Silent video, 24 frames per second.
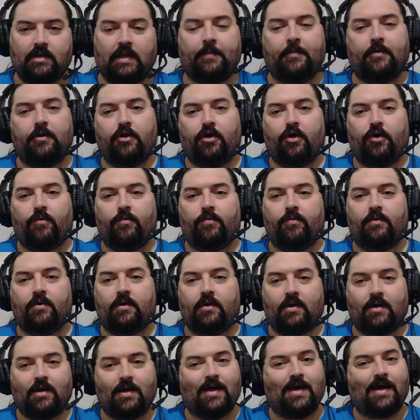Let me know.
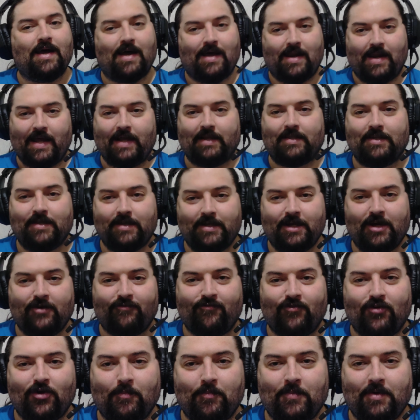I like to hear
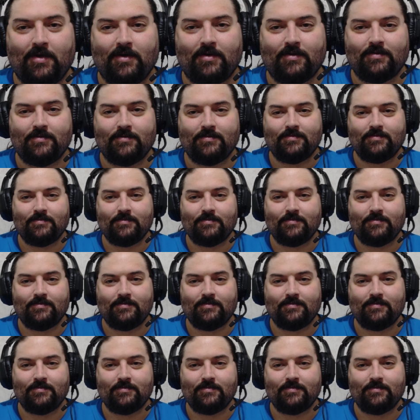from you.